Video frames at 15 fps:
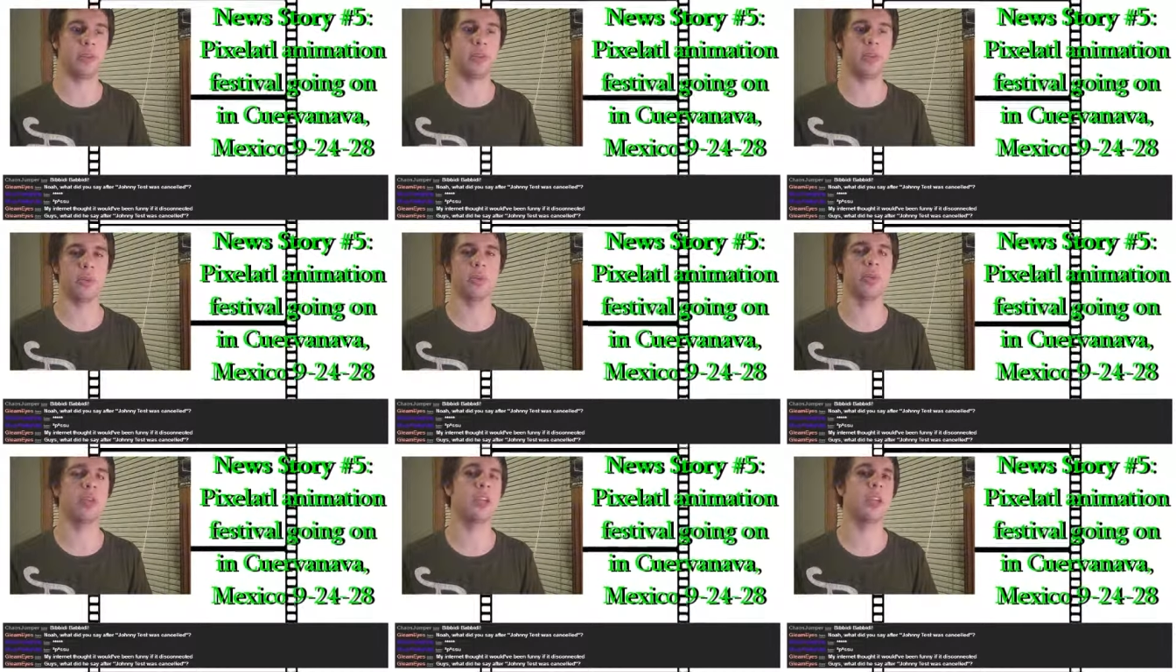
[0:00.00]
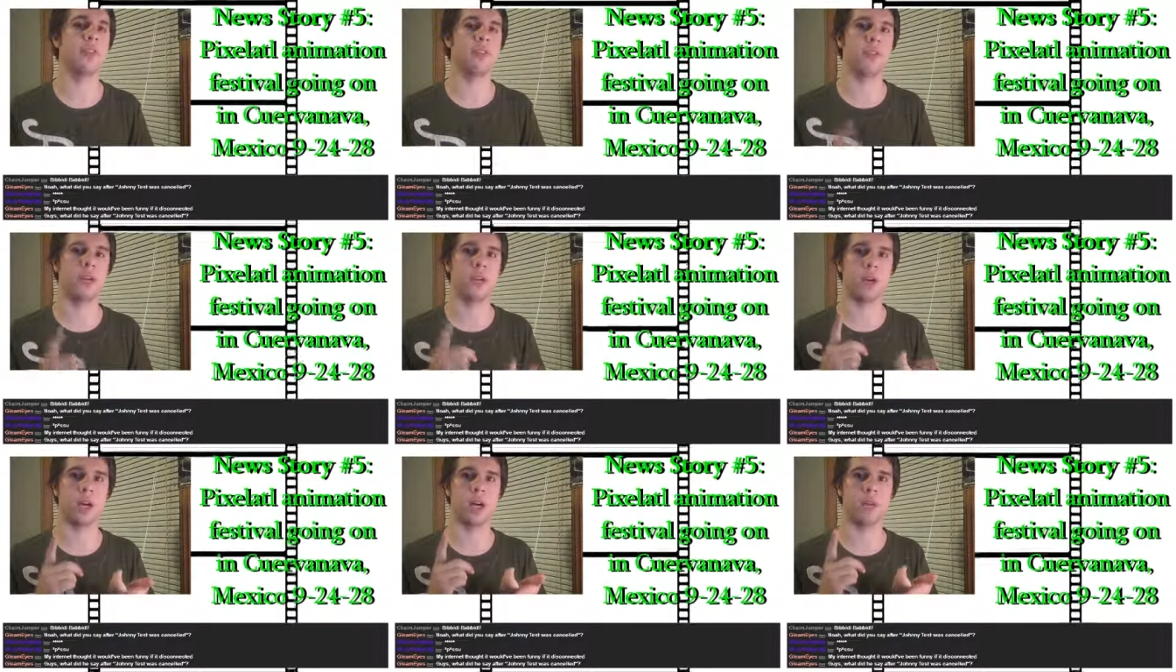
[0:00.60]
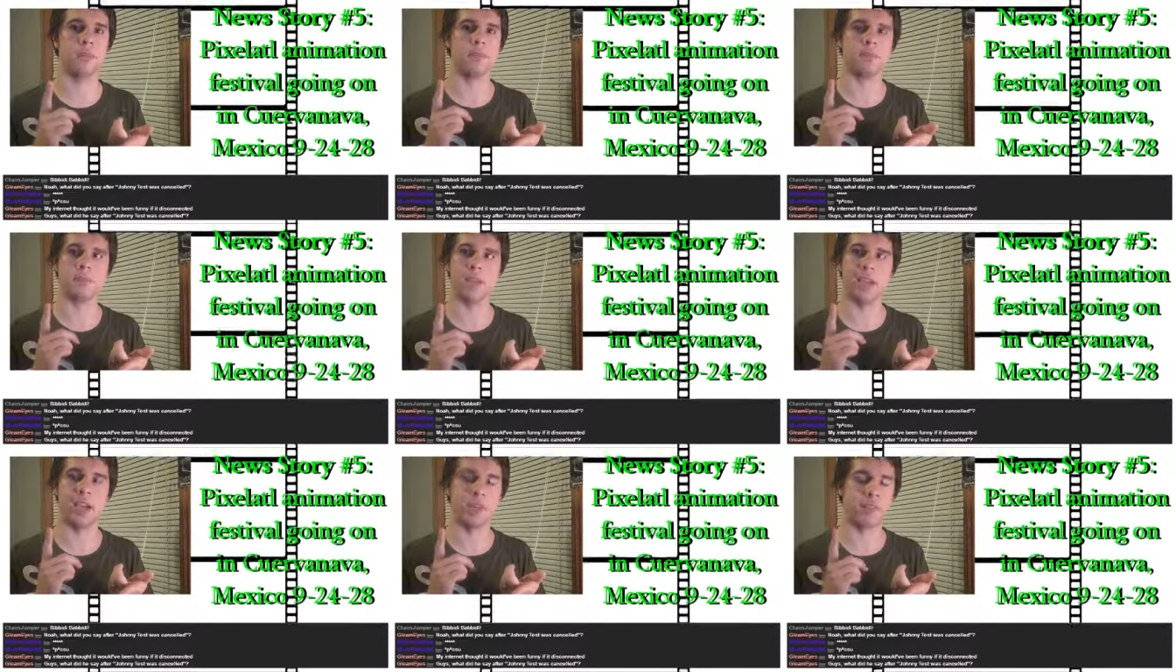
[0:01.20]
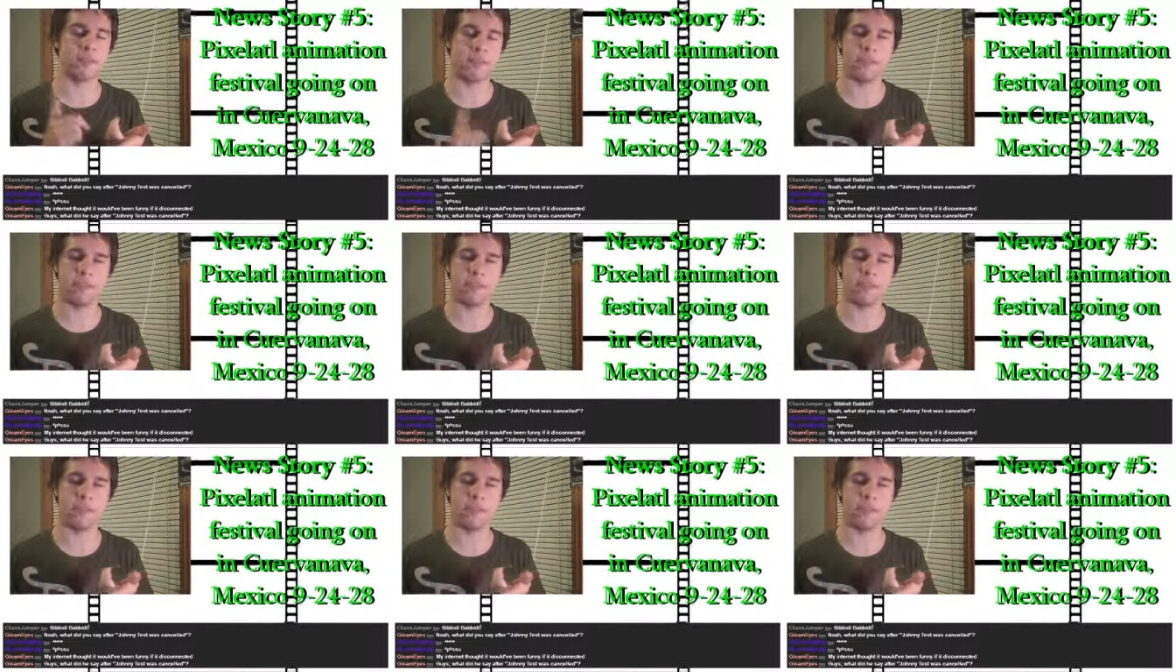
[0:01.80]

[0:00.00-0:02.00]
They're, they're looking for, um, yeah,